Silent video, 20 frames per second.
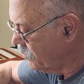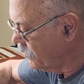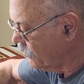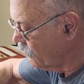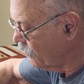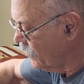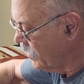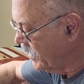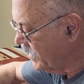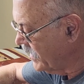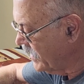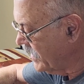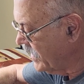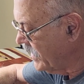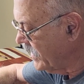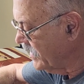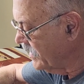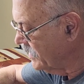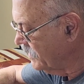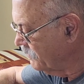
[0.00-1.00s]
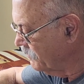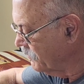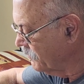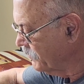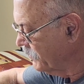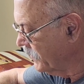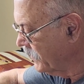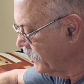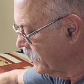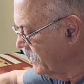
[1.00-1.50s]
running in.
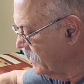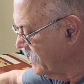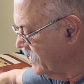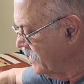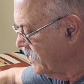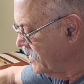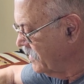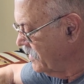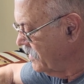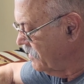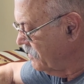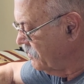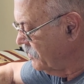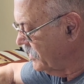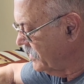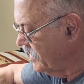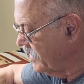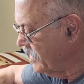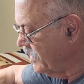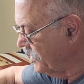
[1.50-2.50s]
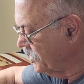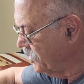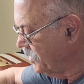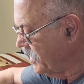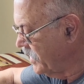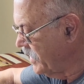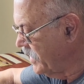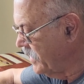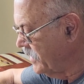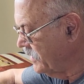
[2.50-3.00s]
But this
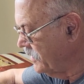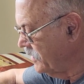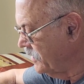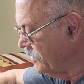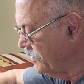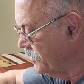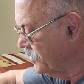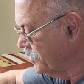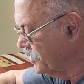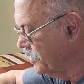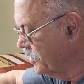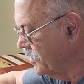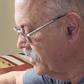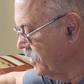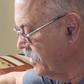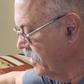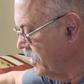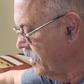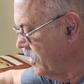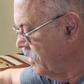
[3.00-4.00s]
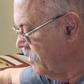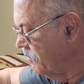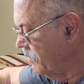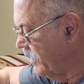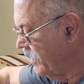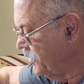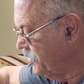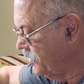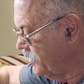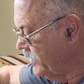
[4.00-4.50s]
again is
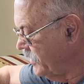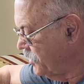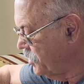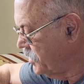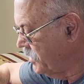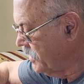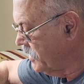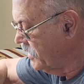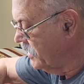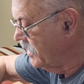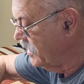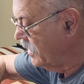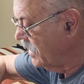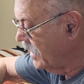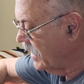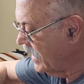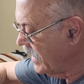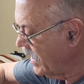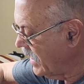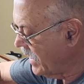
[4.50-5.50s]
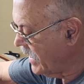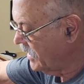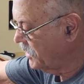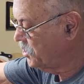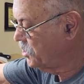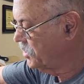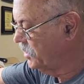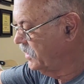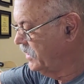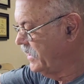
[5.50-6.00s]
my stitching. I
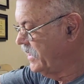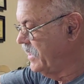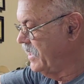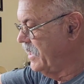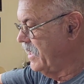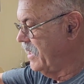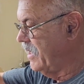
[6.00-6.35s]
actually